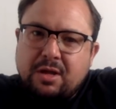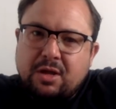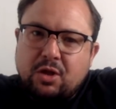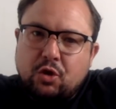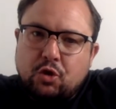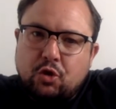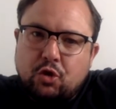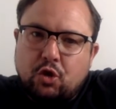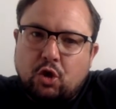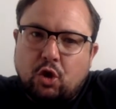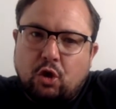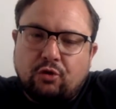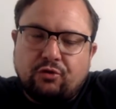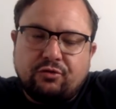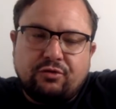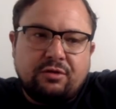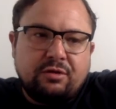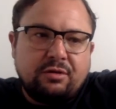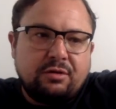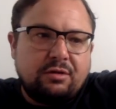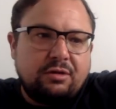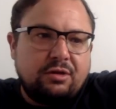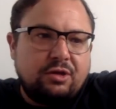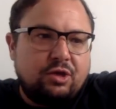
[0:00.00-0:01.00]

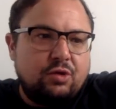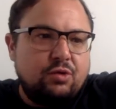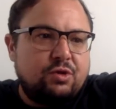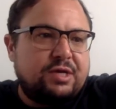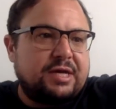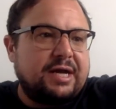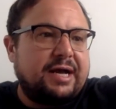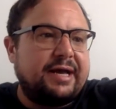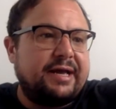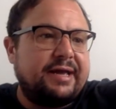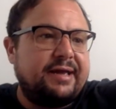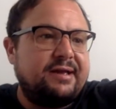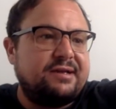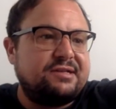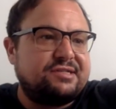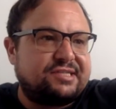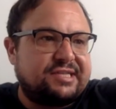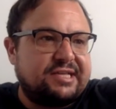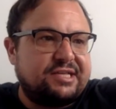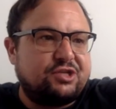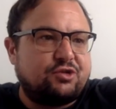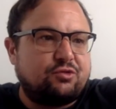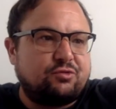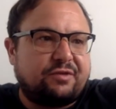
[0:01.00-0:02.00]
non-UK
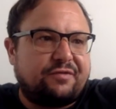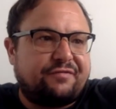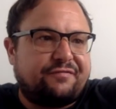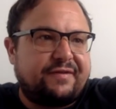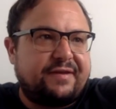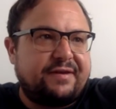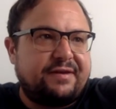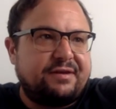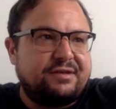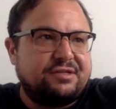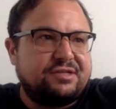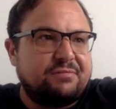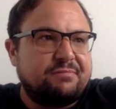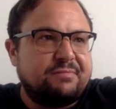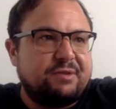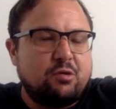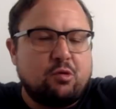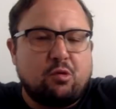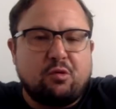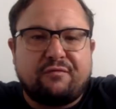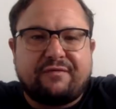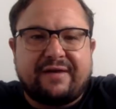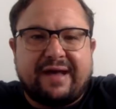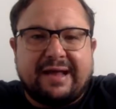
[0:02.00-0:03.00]
central defenders that
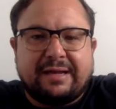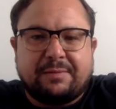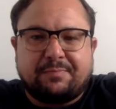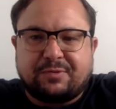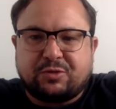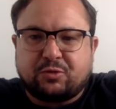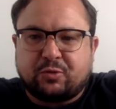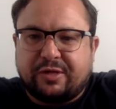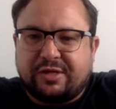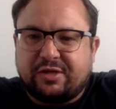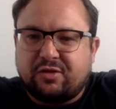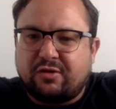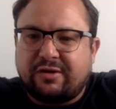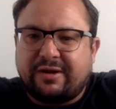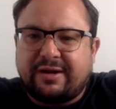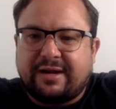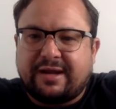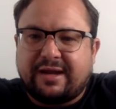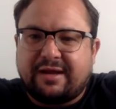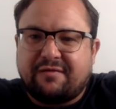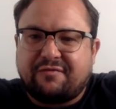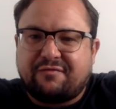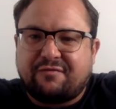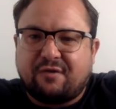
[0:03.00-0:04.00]
Millwall have had between
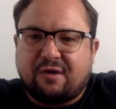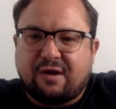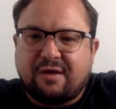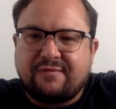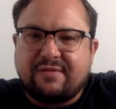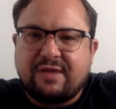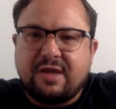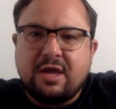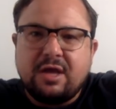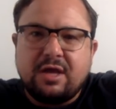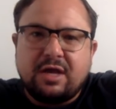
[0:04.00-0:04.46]
1985